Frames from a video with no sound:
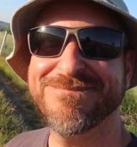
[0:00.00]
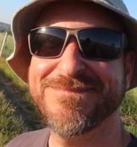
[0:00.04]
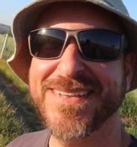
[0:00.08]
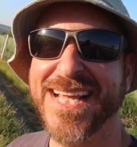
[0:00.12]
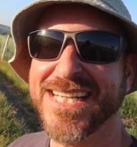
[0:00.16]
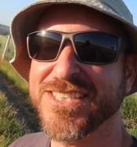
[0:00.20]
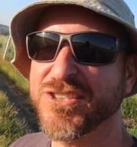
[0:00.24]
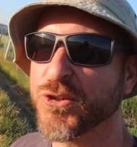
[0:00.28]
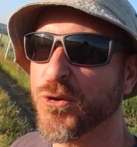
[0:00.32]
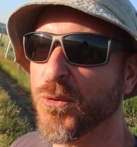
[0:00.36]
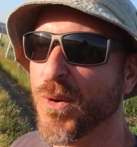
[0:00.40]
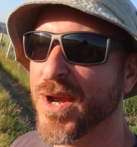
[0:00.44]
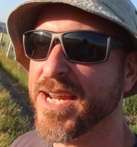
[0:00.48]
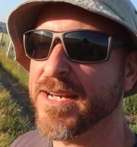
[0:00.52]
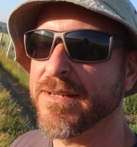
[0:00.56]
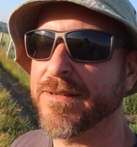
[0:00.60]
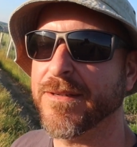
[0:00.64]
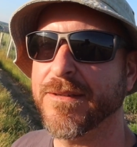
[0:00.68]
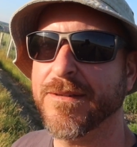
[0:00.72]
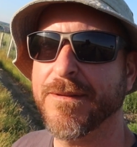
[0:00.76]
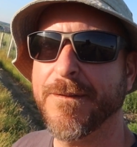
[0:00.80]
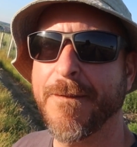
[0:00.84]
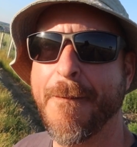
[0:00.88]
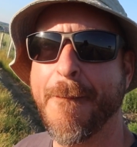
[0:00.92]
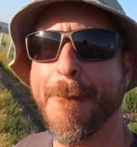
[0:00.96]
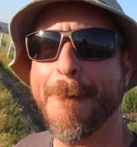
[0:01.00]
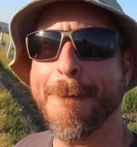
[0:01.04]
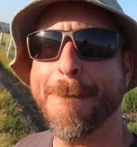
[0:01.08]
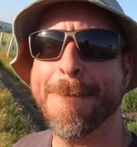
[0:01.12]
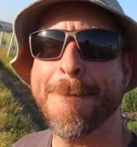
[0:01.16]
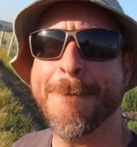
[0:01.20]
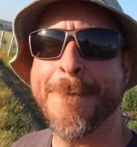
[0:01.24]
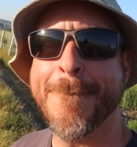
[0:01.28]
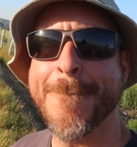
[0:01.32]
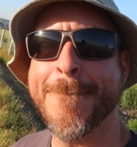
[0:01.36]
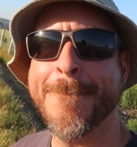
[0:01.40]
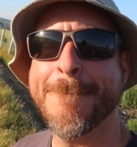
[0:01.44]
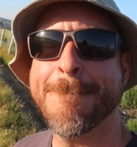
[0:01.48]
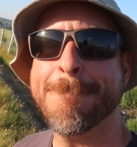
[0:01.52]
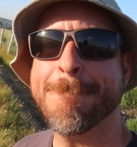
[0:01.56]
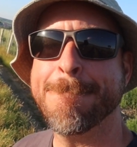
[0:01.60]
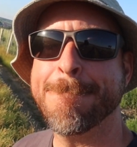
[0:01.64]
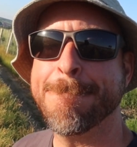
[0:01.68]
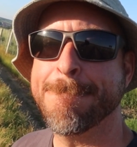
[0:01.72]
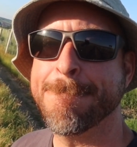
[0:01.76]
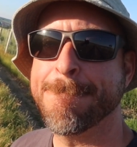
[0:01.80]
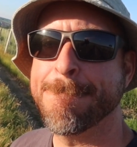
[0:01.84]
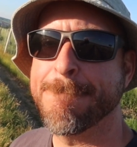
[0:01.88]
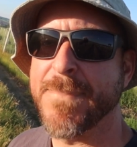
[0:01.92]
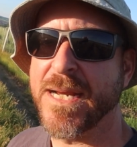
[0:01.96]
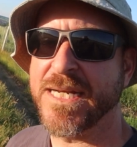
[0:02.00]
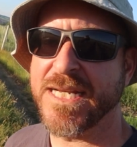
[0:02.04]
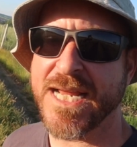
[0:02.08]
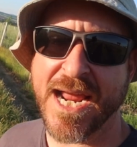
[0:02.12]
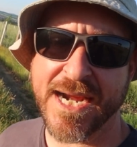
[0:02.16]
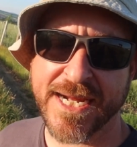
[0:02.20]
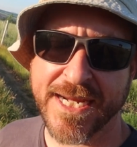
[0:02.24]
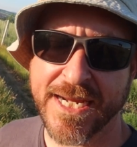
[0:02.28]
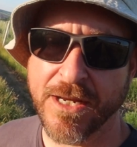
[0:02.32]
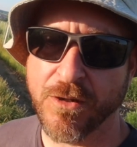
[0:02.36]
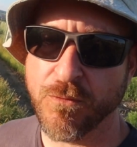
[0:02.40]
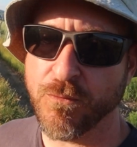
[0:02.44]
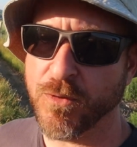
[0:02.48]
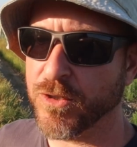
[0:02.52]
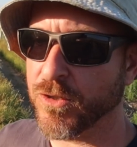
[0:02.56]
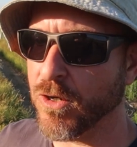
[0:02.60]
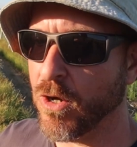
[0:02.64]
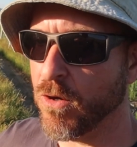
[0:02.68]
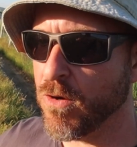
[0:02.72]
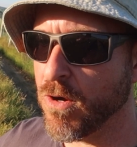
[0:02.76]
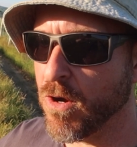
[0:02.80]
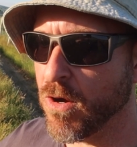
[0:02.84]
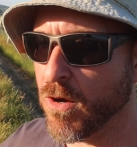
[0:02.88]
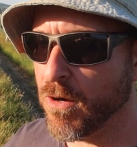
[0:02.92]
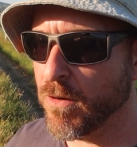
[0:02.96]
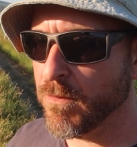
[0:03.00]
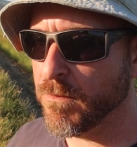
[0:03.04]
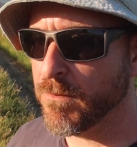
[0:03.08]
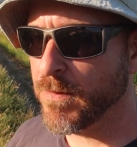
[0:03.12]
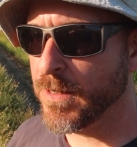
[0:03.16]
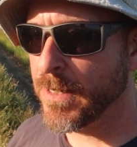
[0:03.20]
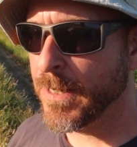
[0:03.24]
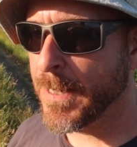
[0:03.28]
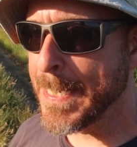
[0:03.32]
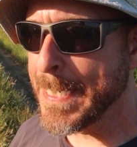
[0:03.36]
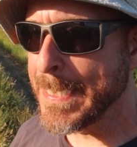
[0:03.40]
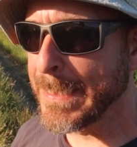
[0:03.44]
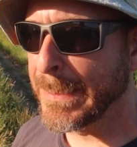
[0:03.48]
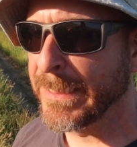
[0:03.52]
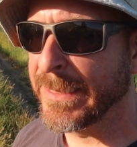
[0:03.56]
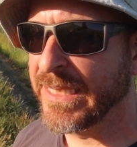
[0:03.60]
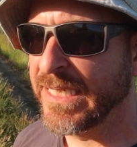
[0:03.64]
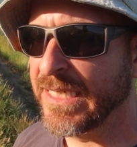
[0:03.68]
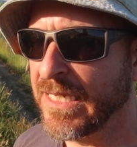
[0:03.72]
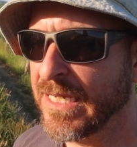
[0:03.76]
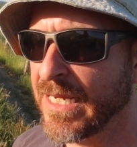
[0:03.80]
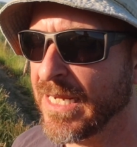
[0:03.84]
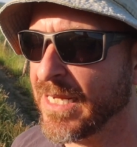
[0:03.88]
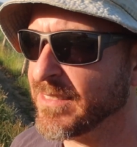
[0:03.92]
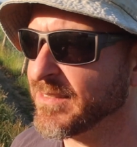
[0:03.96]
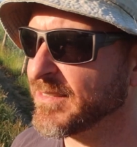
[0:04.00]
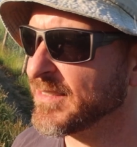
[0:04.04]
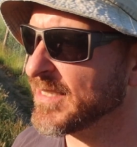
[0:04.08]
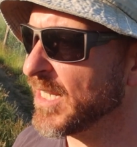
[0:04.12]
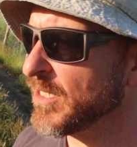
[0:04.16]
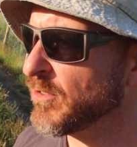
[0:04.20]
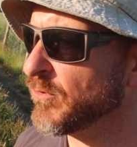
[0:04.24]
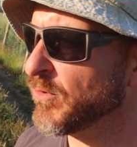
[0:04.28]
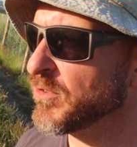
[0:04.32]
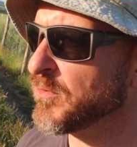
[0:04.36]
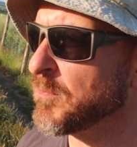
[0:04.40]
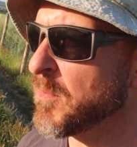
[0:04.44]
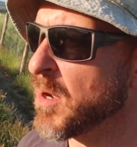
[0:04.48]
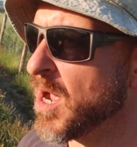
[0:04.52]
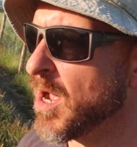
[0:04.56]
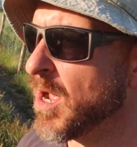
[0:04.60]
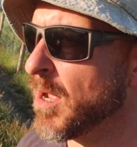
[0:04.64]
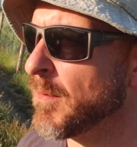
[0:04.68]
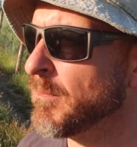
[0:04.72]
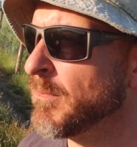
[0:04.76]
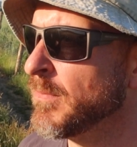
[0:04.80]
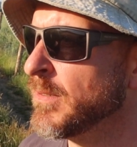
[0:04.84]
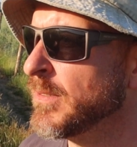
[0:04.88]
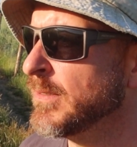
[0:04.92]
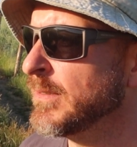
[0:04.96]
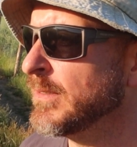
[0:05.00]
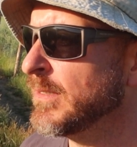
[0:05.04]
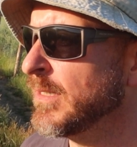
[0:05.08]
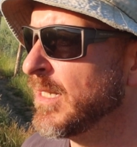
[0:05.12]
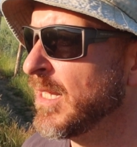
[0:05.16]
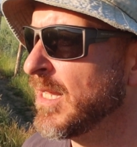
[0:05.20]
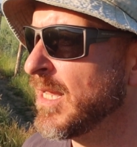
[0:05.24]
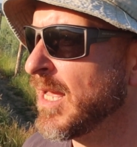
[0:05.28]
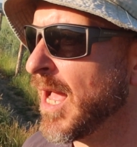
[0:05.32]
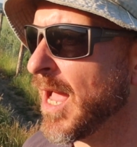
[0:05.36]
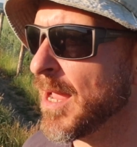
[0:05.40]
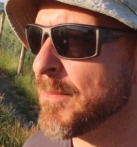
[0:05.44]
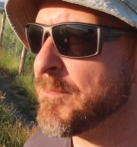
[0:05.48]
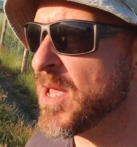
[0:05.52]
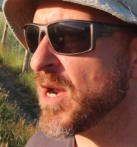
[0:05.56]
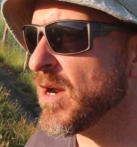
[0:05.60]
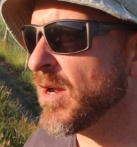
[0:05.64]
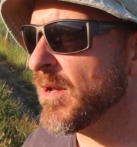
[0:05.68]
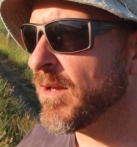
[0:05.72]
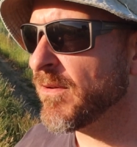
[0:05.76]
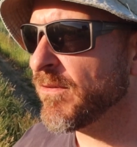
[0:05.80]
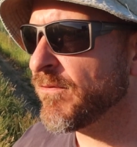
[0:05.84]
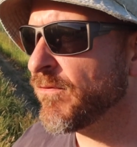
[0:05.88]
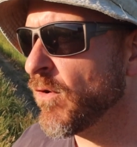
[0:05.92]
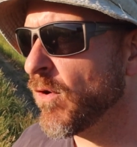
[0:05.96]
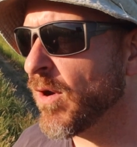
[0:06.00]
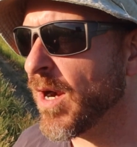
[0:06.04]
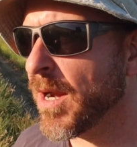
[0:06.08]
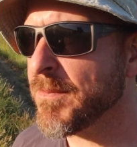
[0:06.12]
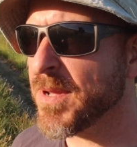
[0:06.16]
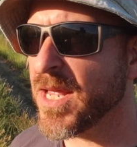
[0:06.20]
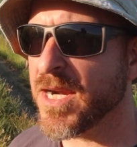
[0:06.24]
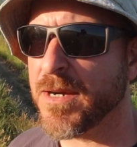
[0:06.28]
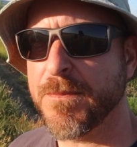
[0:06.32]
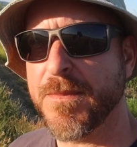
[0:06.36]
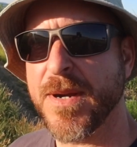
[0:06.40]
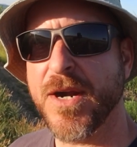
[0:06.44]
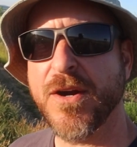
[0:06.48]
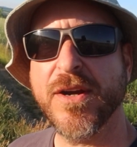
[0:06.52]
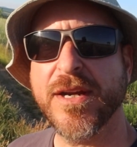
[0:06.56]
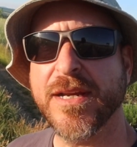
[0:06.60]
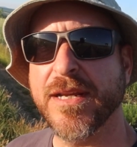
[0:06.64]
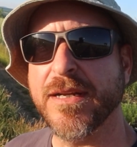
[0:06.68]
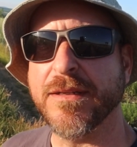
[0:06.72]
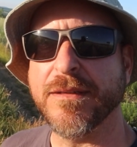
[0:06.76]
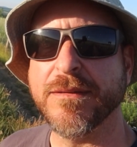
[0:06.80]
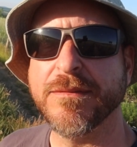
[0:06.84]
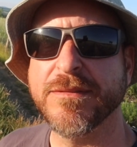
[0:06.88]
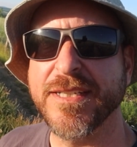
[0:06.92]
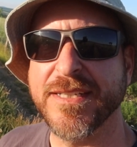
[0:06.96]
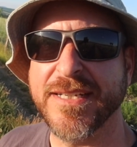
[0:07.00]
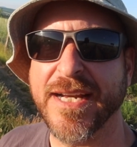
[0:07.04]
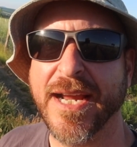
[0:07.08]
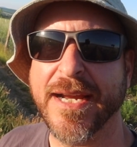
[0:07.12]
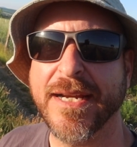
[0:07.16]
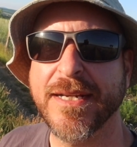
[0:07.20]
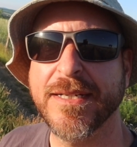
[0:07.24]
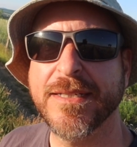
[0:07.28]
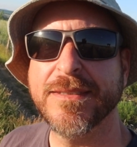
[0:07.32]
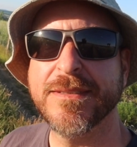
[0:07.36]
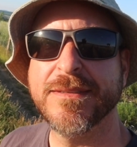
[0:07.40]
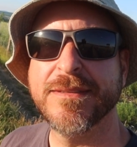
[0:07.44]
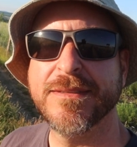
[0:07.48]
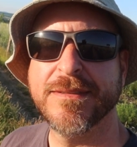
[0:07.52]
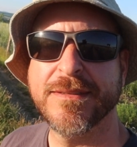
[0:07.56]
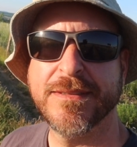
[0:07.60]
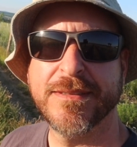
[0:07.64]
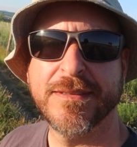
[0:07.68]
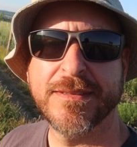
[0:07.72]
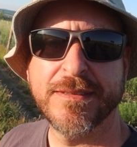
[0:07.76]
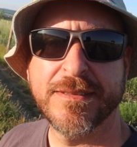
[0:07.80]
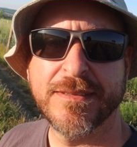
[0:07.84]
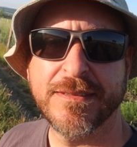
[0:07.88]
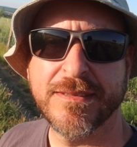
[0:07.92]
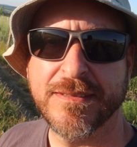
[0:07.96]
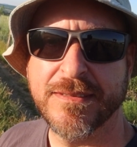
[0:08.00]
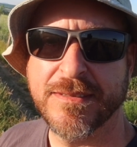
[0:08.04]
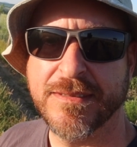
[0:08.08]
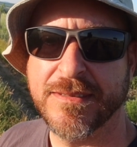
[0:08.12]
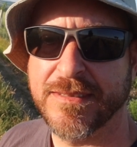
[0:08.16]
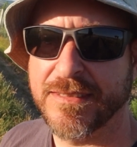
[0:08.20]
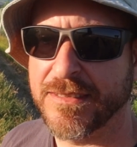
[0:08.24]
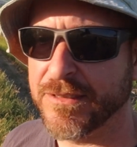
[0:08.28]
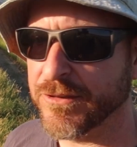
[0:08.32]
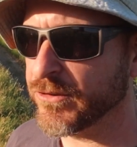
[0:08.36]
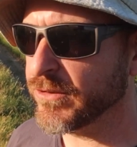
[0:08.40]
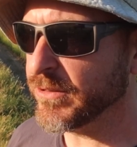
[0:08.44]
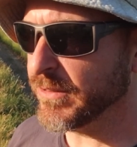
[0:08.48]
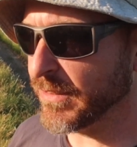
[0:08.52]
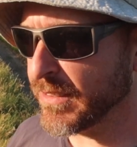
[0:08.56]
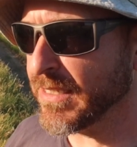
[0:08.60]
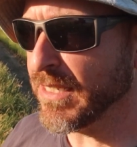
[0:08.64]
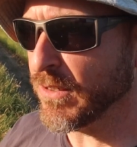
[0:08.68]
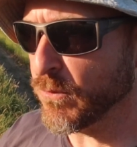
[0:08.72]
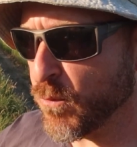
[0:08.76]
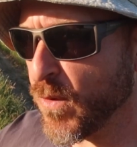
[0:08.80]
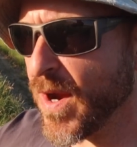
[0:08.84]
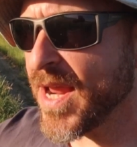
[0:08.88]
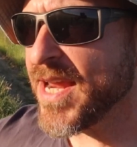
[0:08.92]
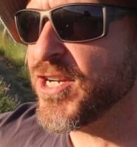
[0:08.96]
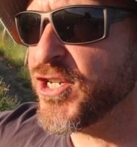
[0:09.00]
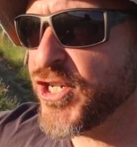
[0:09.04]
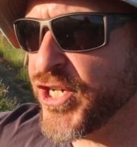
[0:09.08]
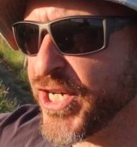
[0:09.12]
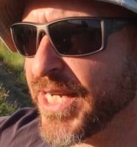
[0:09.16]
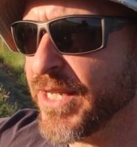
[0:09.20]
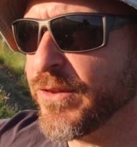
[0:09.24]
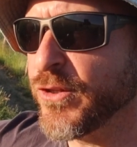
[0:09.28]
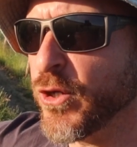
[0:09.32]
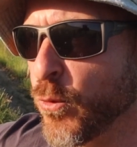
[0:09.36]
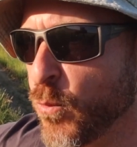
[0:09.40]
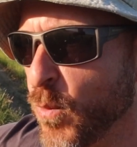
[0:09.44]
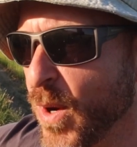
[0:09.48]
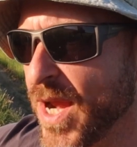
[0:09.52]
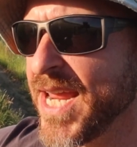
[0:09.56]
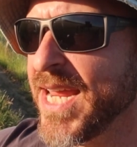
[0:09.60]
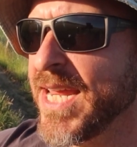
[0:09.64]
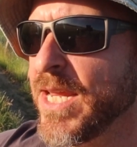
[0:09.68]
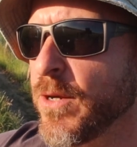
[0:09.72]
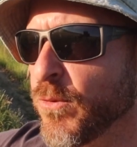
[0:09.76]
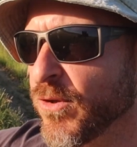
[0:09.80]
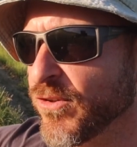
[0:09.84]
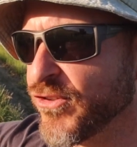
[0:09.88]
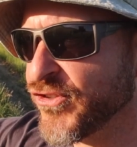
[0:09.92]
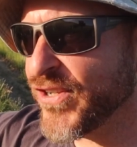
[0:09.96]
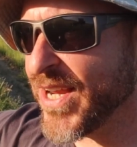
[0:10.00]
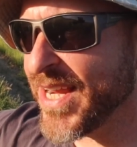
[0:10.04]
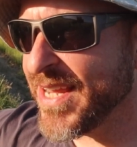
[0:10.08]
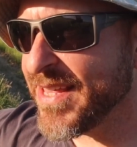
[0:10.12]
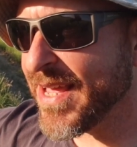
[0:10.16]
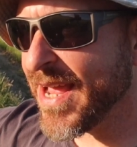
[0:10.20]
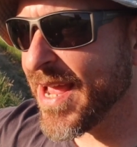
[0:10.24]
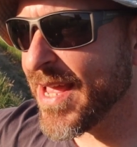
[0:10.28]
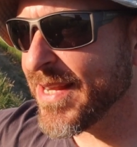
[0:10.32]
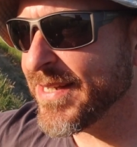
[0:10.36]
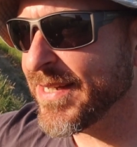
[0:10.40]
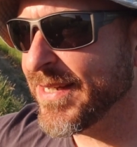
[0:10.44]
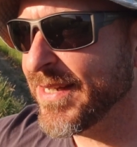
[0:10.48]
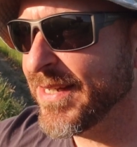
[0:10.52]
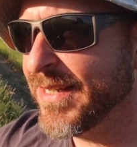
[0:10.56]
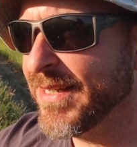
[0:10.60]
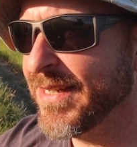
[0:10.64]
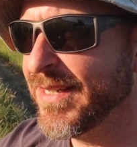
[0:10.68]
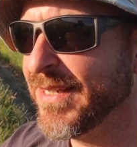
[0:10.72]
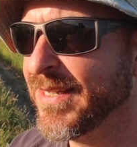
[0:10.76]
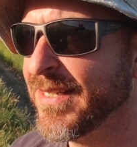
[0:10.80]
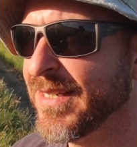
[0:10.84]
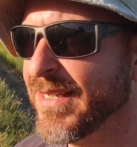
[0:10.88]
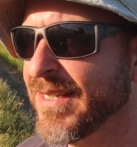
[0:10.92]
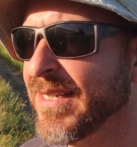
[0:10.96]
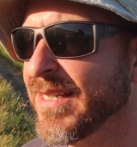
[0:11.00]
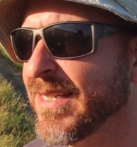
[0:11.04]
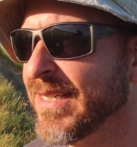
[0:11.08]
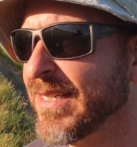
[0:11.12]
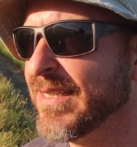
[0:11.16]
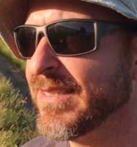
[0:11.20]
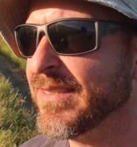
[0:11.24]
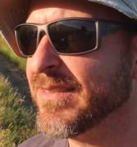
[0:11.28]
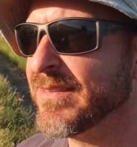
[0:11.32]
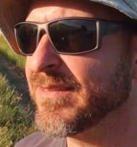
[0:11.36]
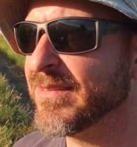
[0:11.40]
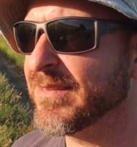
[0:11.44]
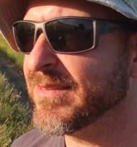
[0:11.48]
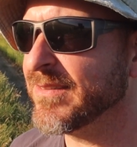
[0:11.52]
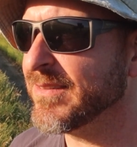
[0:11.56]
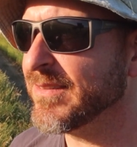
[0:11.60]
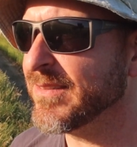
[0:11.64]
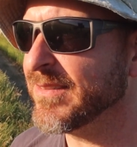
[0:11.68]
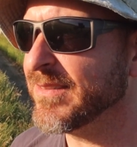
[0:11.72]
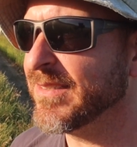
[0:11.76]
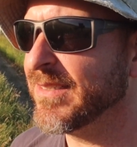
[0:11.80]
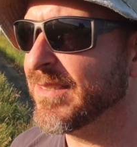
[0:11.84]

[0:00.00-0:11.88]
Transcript: that's great. And that kid will go home and say to his mom, I met a I met an American today. the way she, the way he will say that is,